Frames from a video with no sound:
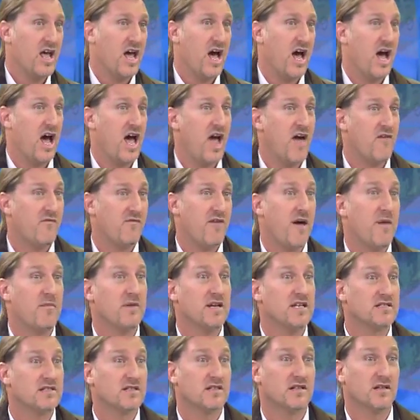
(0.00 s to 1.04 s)
have
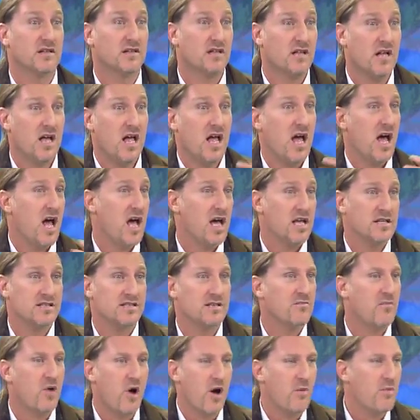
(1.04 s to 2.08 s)
families still in
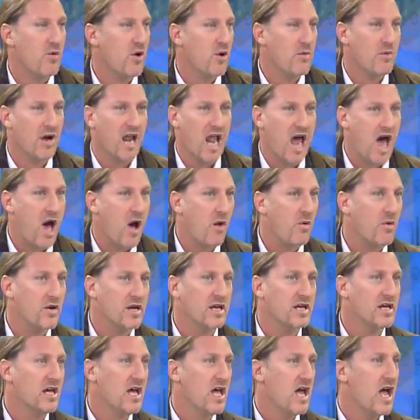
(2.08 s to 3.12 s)
Zimbabwe or
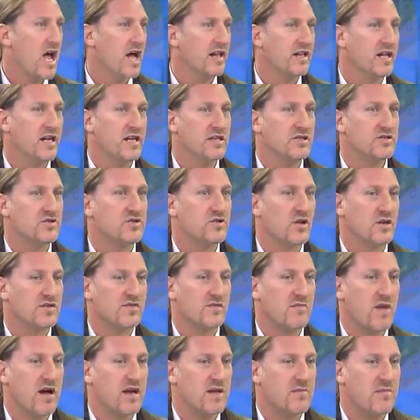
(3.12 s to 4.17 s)
Malawi, and they need to
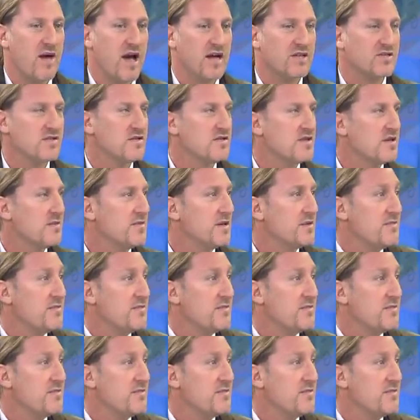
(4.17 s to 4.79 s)
transfer money back to them.